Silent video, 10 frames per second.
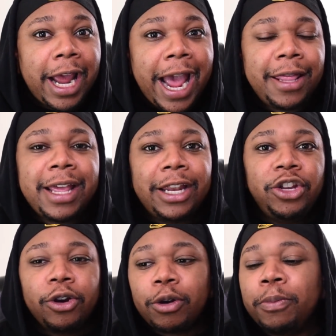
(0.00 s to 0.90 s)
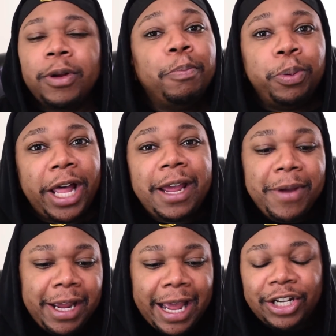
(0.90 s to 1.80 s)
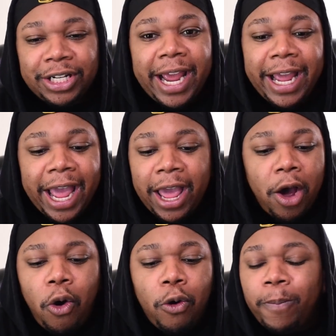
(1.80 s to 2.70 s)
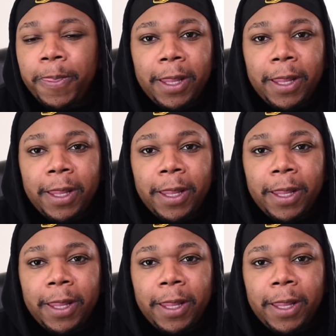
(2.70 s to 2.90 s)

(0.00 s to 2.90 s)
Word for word: And then you're blaming and saying, oh,